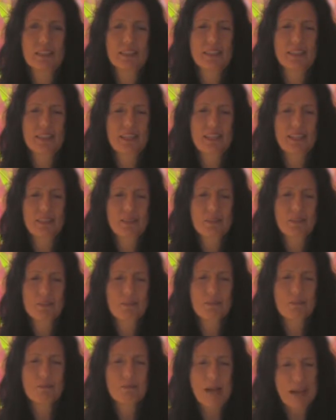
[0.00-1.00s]
that
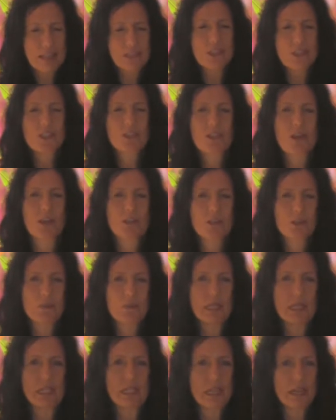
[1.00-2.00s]
mattered a lot to
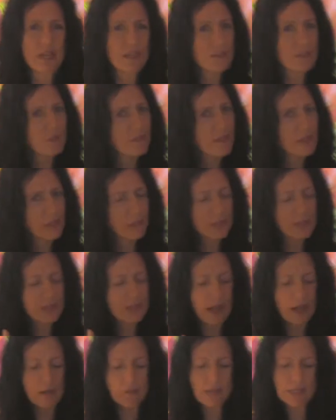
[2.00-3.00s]
me and that I developed
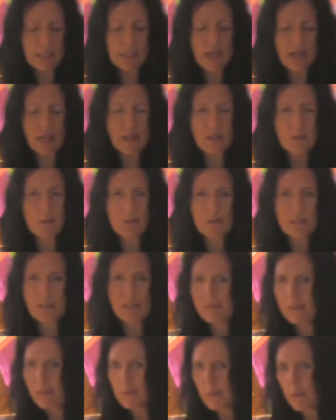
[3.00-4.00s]
side by side with the
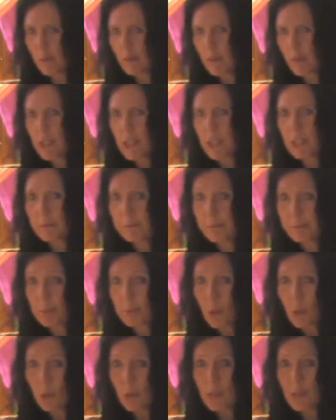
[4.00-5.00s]
Living from Vision
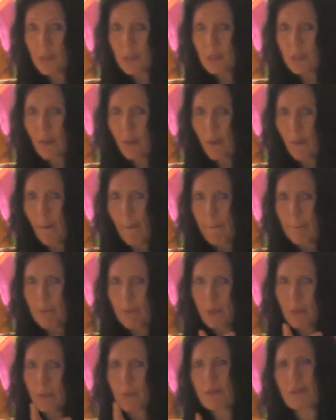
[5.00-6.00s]
course
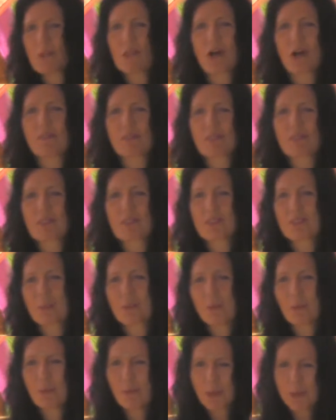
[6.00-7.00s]
were the dolphins.
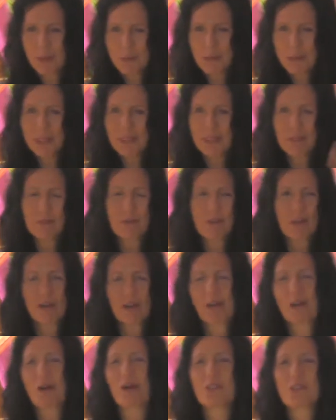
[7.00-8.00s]
So where we live
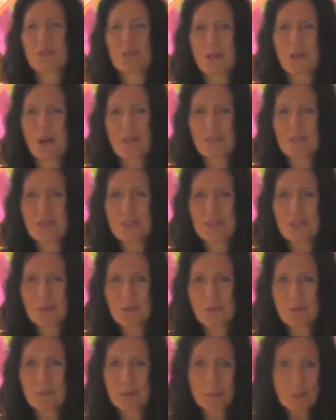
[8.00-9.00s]
are also dolphins,
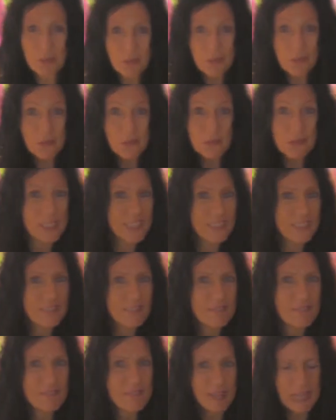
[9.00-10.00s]
so people go and
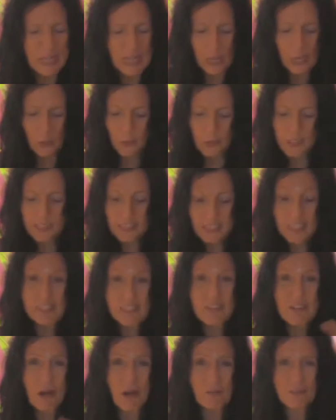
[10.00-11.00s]
live or see
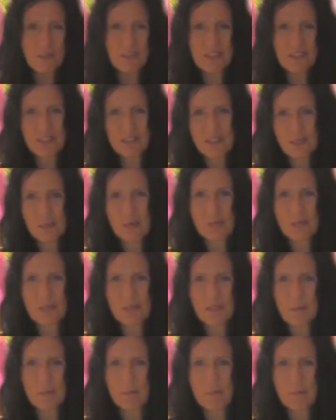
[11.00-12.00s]
the dolphins and swim with
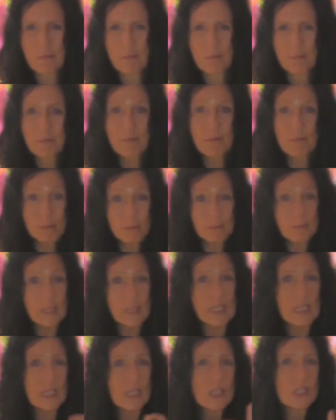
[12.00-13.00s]
them.
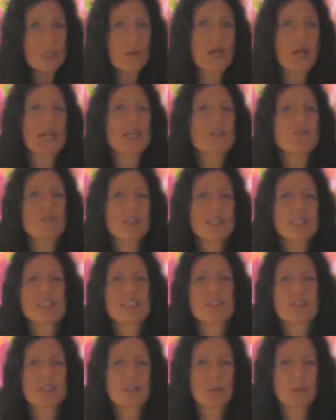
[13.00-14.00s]
So I had written
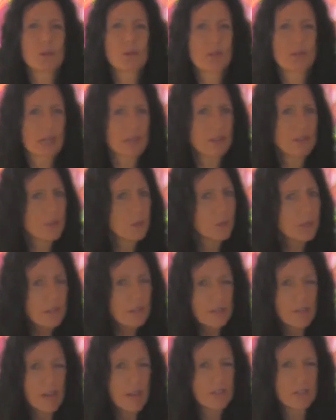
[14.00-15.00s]
this goal down
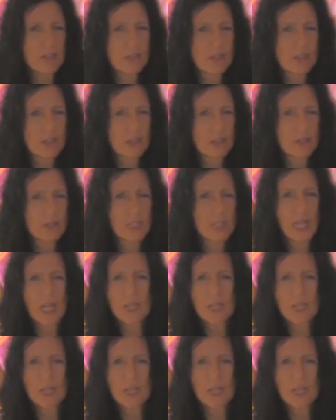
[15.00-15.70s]
25 years ago, and I